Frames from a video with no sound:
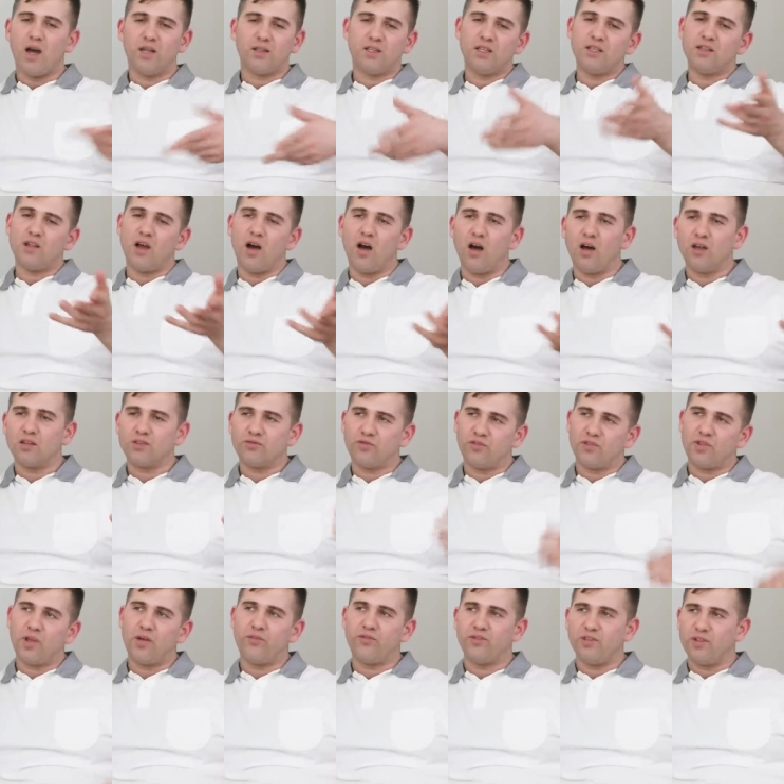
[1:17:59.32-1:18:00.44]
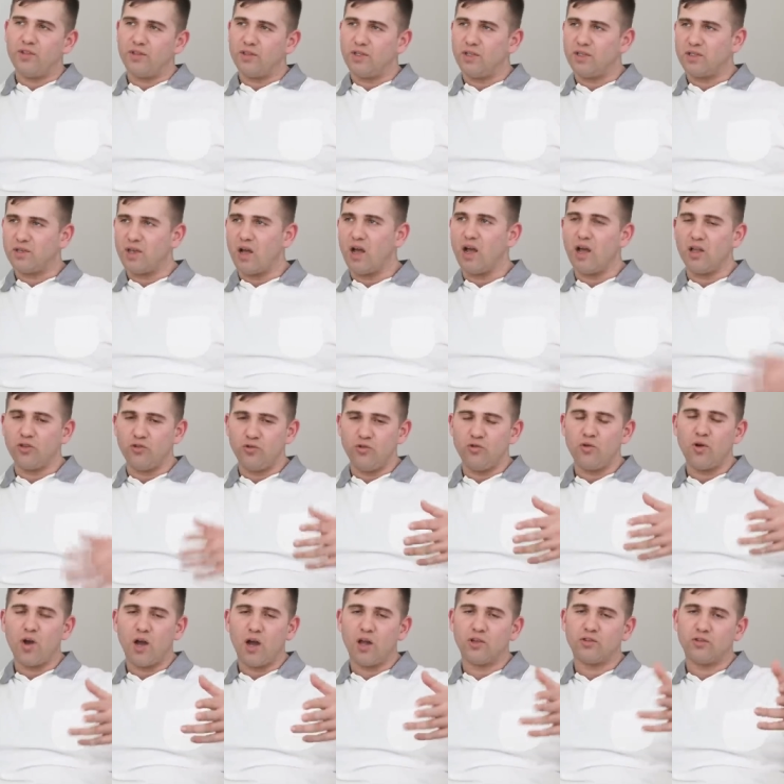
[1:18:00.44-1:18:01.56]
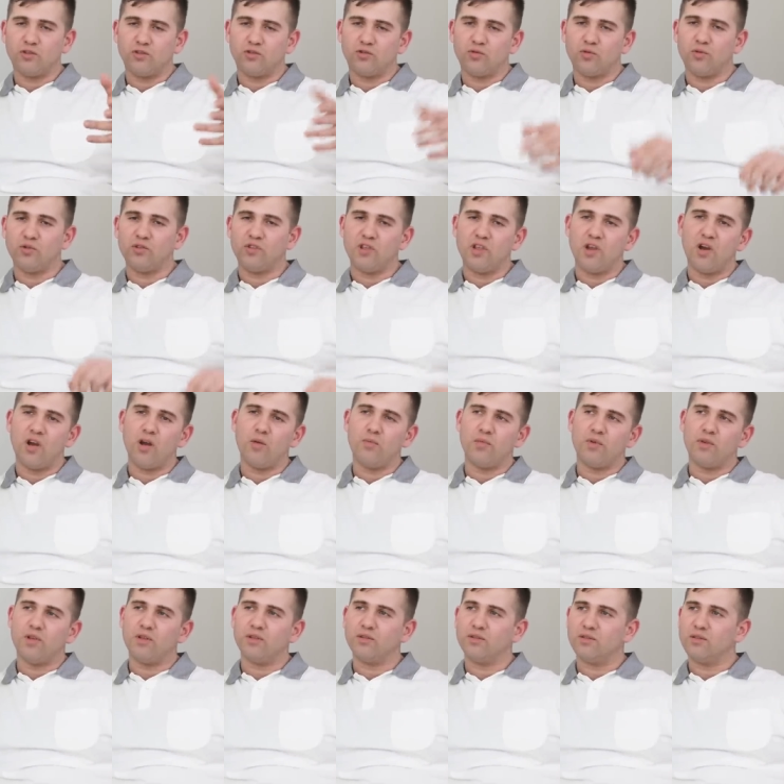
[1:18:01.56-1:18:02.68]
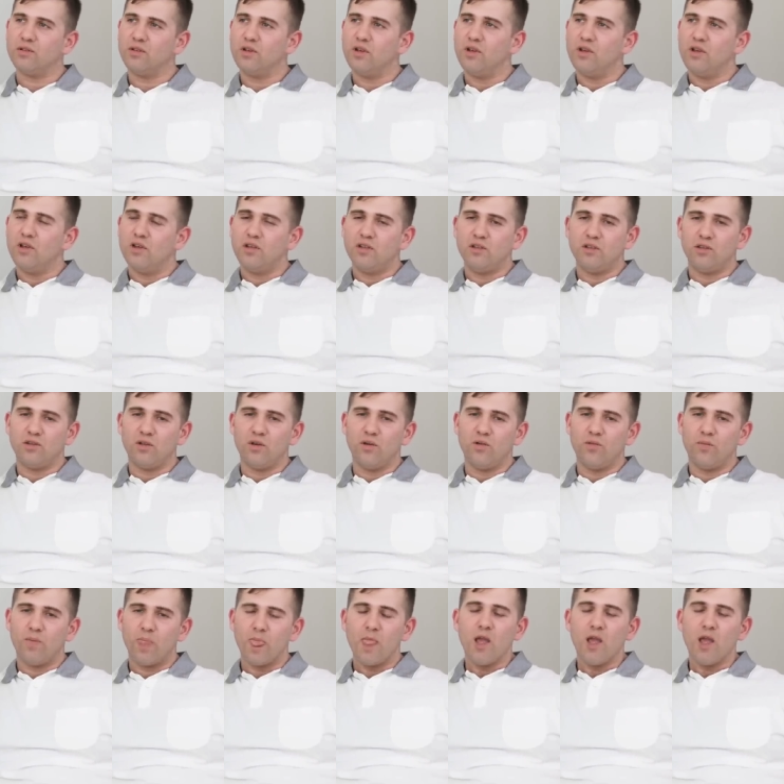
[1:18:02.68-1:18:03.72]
I didn't ask for nothing like this. I knew I had to join the army, and you know.